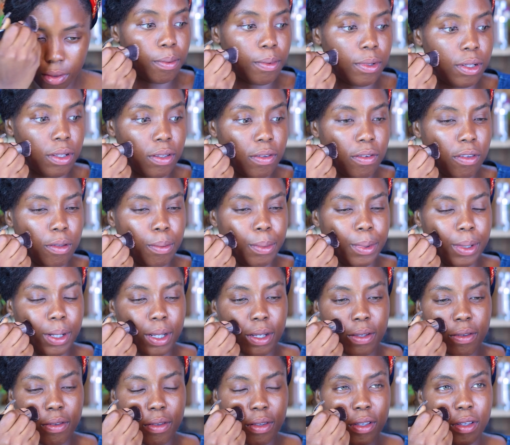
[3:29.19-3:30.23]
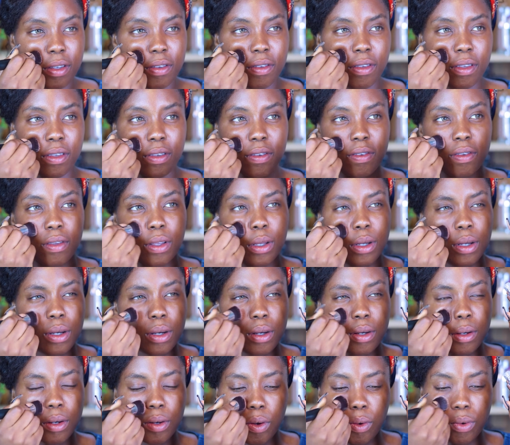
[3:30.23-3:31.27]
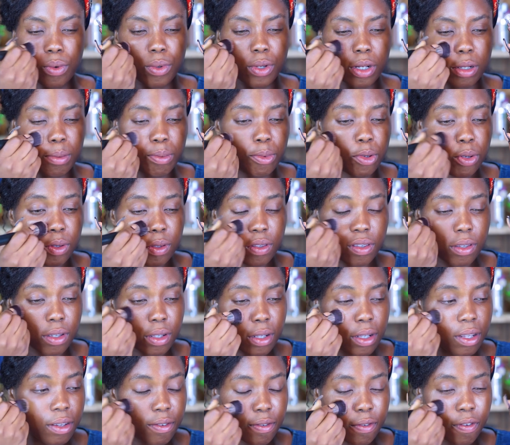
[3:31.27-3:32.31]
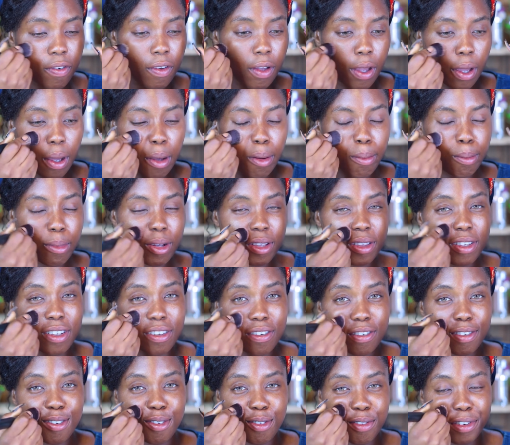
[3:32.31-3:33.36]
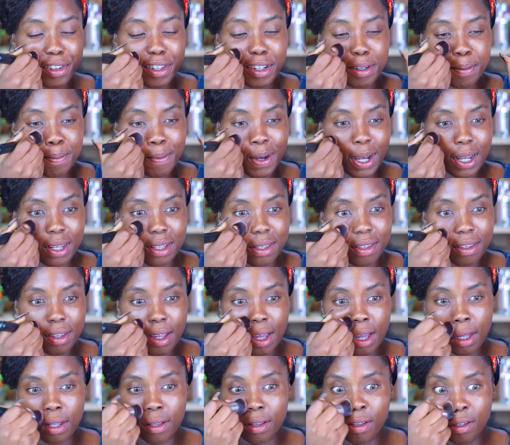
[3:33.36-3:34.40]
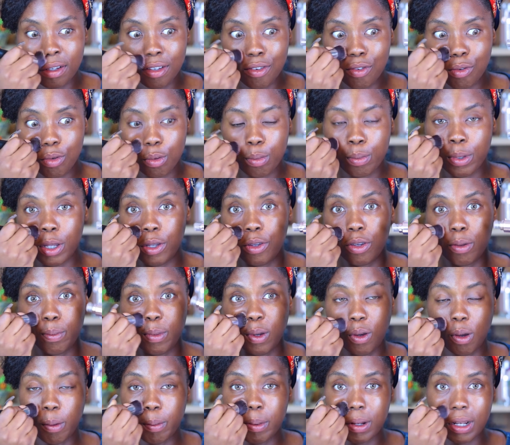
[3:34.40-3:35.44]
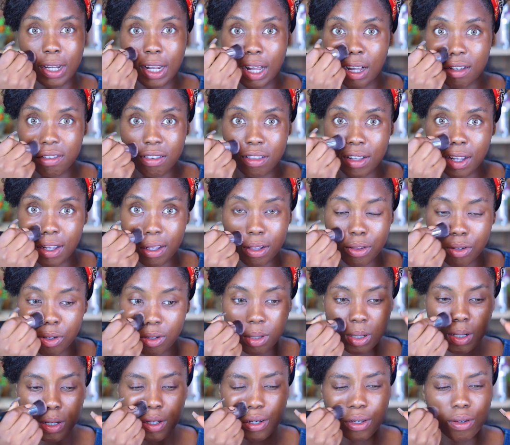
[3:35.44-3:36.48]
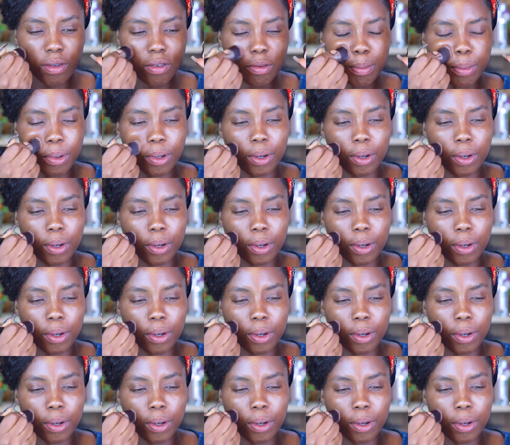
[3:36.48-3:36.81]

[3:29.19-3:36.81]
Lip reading: Something similar to this is the Huda Beauty Nymph, but this is really matte, and this will make your makeup last like nothing else.